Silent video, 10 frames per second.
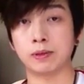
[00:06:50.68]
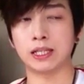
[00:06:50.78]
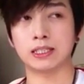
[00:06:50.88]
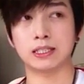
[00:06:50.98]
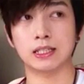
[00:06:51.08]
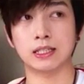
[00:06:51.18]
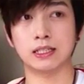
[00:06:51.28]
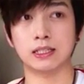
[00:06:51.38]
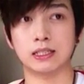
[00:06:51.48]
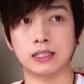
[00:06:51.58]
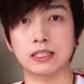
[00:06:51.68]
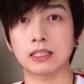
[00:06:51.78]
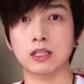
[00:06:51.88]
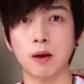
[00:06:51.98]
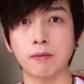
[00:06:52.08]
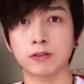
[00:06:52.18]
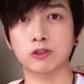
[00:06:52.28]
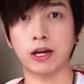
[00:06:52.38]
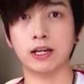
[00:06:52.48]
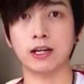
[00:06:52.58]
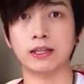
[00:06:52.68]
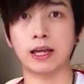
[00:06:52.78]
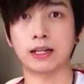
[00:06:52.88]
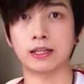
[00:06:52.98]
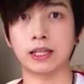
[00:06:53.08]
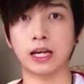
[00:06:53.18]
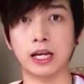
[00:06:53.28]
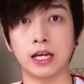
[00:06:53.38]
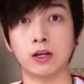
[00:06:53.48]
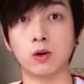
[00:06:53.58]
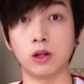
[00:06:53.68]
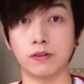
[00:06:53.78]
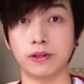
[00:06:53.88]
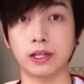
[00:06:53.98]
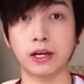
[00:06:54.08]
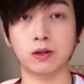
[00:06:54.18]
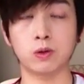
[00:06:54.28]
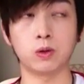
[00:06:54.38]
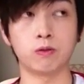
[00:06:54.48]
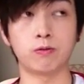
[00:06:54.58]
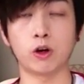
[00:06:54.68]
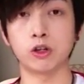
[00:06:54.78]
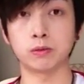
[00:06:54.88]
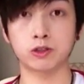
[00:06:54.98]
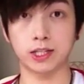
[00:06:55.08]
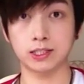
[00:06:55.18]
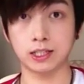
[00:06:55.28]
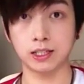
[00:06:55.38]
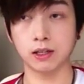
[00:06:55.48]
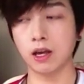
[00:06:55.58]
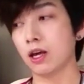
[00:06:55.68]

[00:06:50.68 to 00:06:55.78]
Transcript: It's a type of straightener that they call over there called volume straightening.